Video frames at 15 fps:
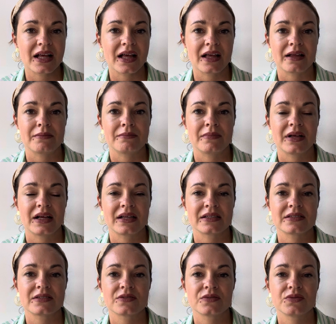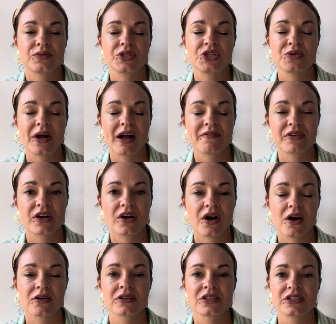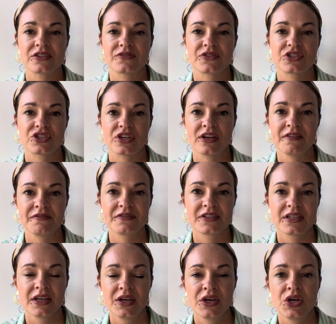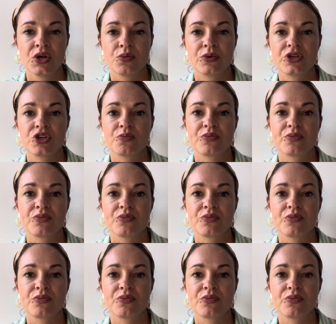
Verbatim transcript: And when you have a cognitive shift, when you're